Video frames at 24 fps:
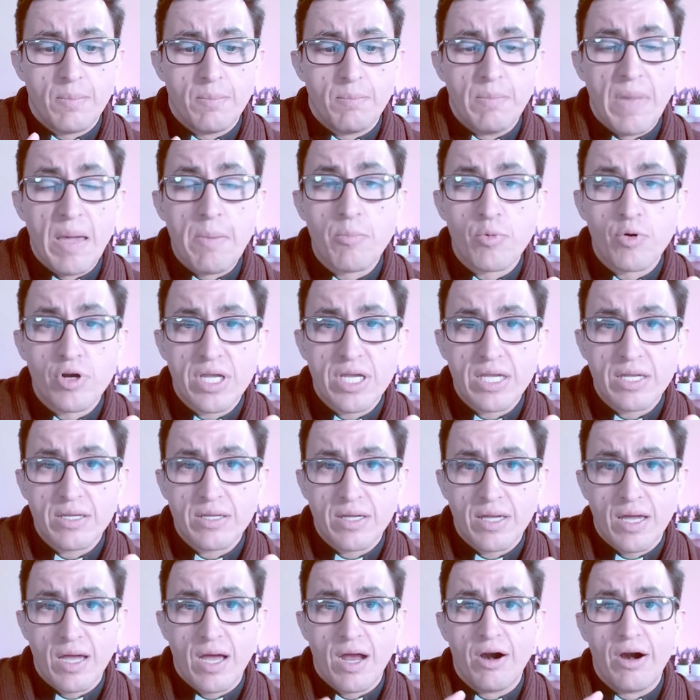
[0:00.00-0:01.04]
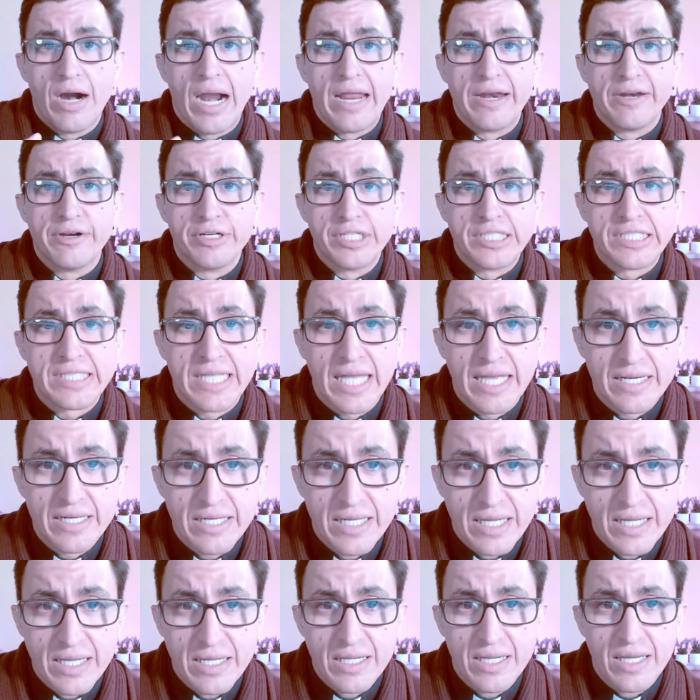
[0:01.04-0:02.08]
memory, our
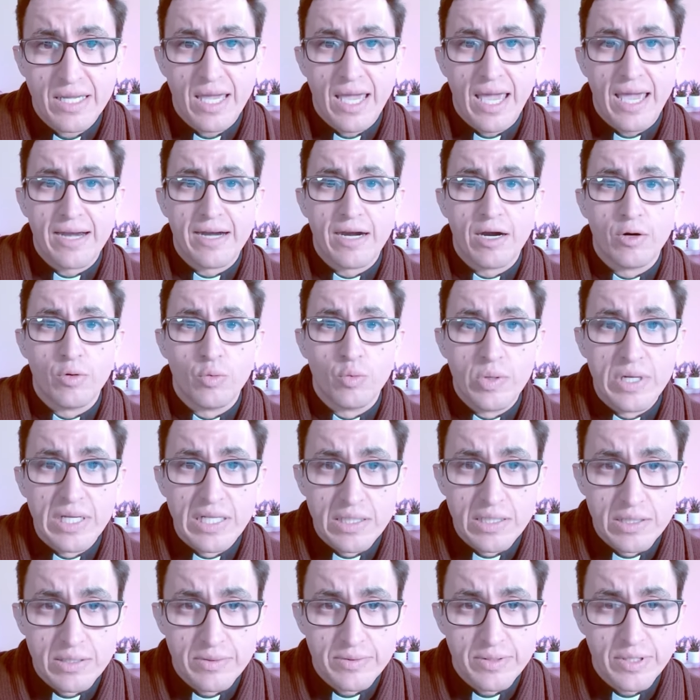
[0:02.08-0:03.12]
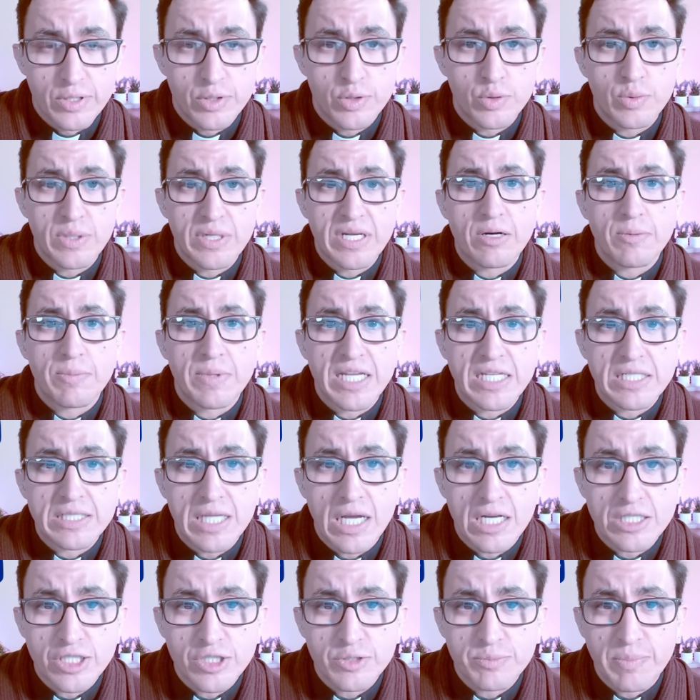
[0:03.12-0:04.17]
understanding, and our will. The three are being
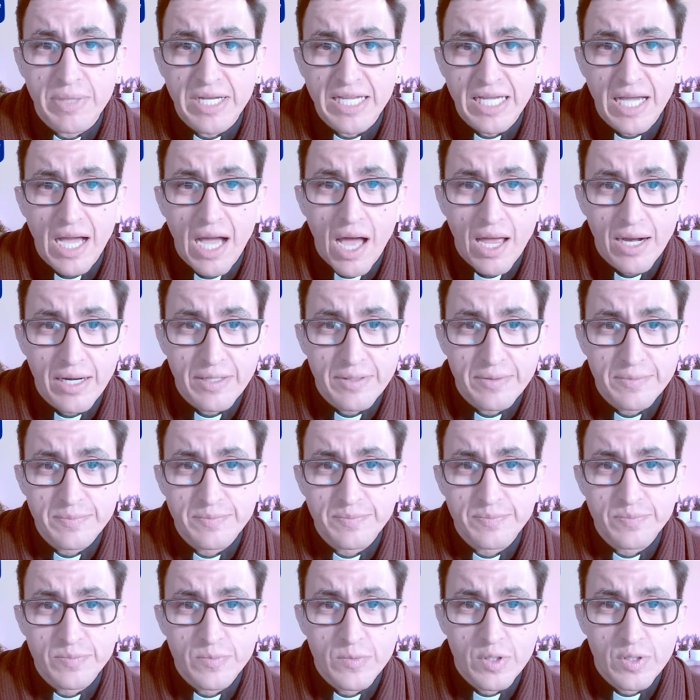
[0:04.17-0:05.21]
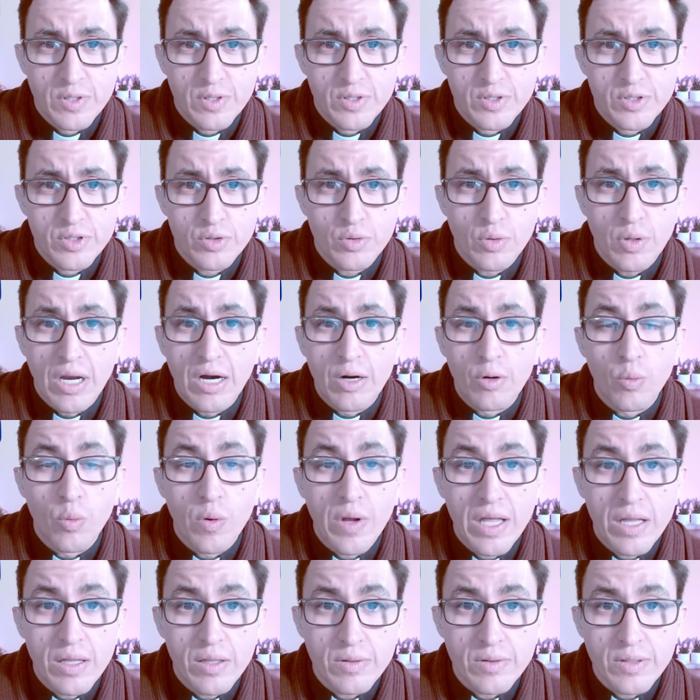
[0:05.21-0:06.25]
touched by God. So our
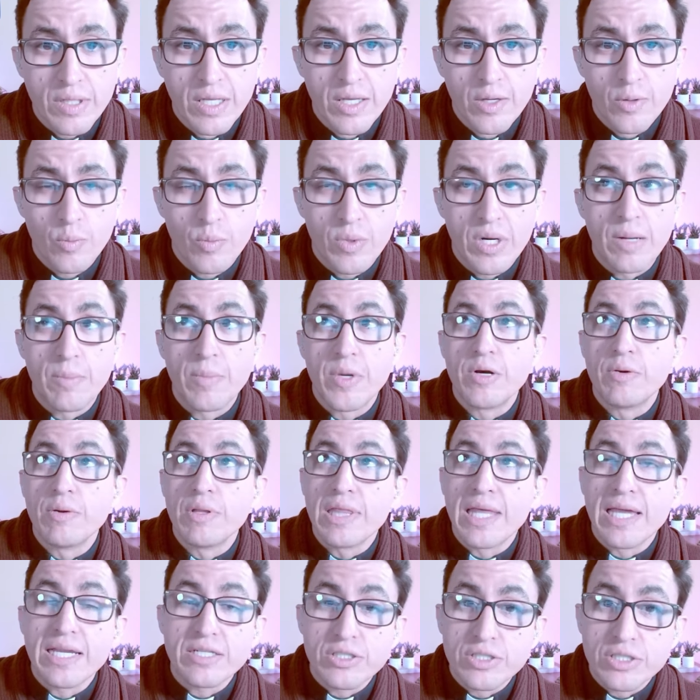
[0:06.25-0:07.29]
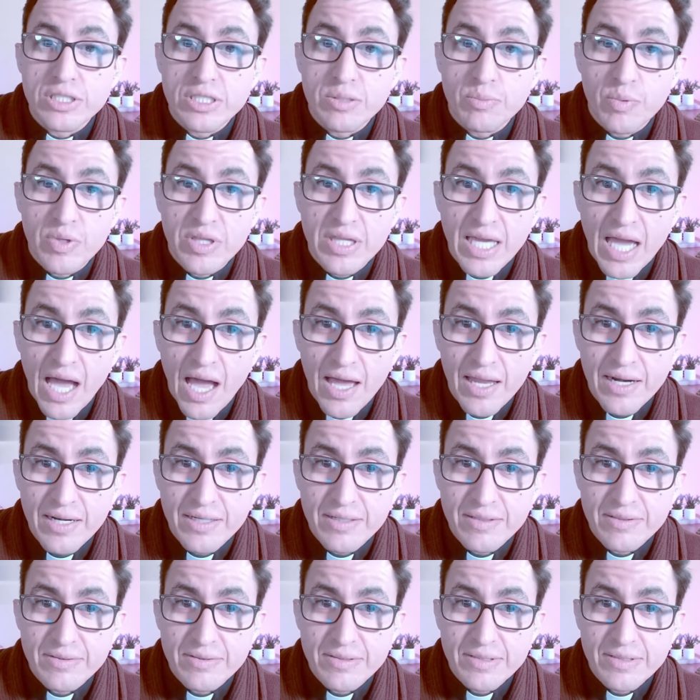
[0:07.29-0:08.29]
will, when I'm in relationship with God,